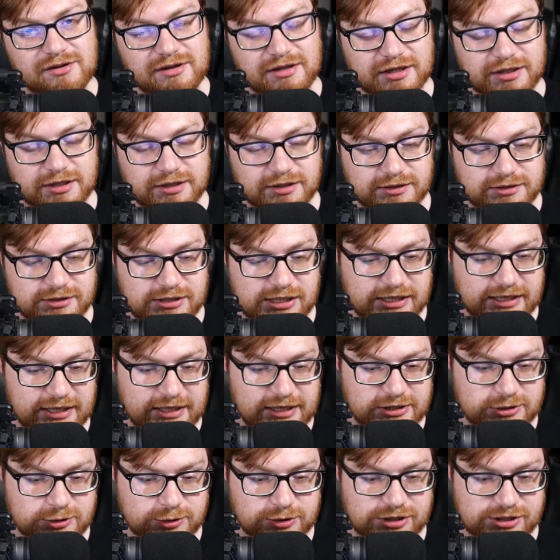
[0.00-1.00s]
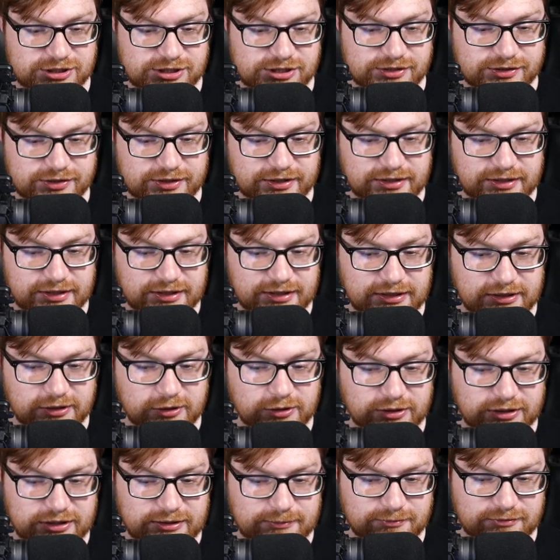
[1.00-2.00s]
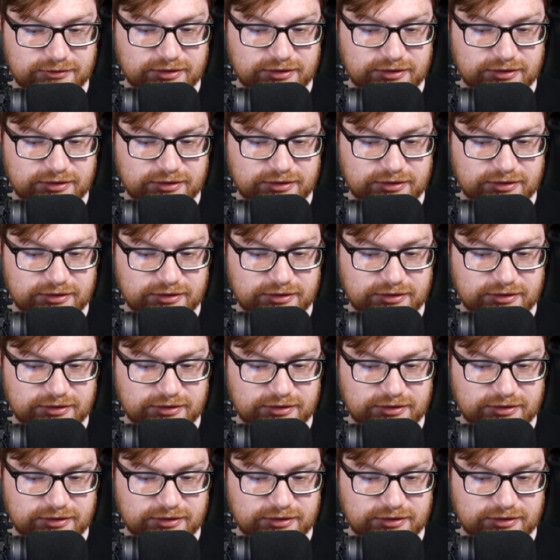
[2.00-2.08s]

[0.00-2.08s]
and kind of tradition that look